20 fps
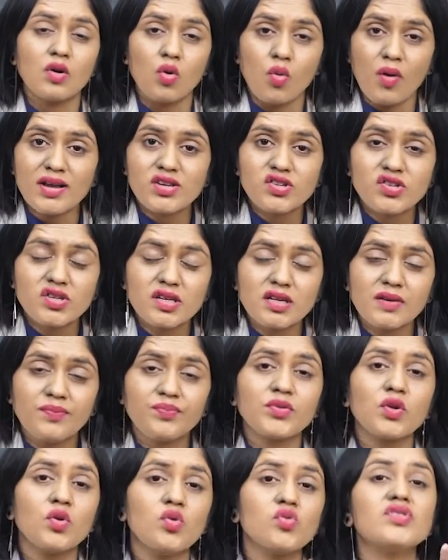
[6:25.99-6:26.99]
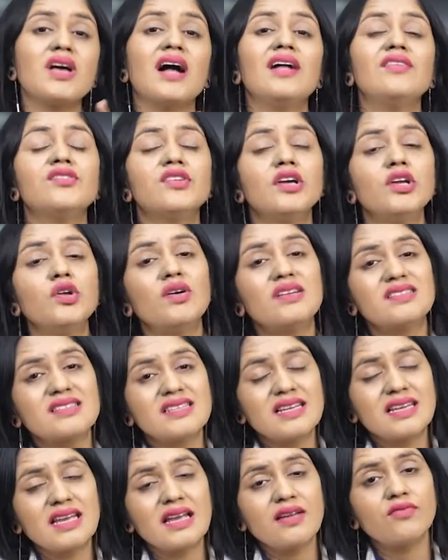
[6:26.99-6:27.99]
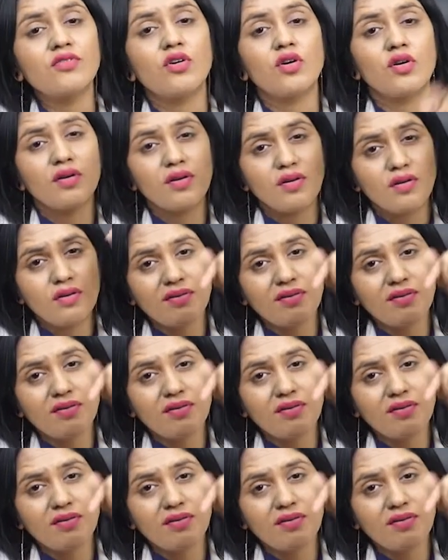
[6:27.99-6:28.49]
question whose answer you are seeking for,